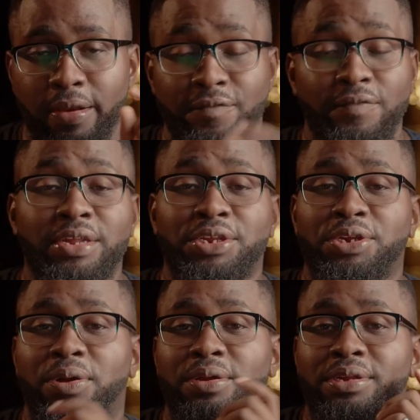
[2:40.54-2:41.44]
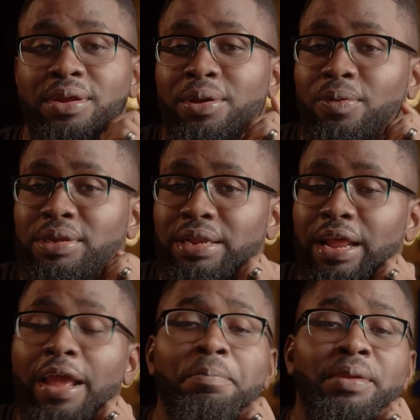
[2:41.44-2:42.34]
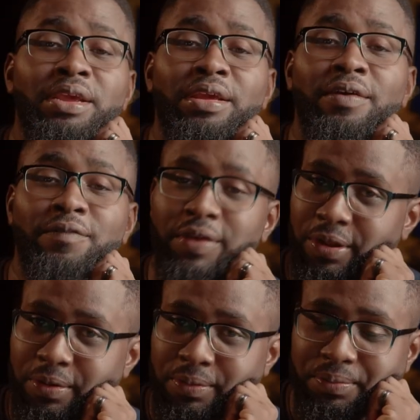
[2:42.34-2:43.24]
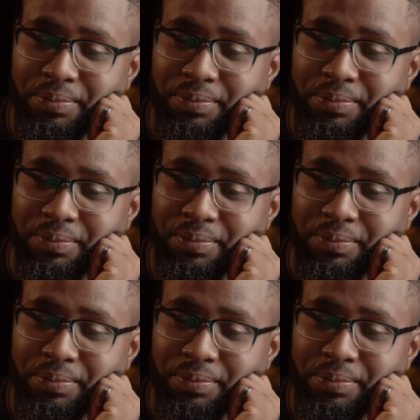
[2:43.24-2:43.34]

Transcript: The first shot was an epic failure.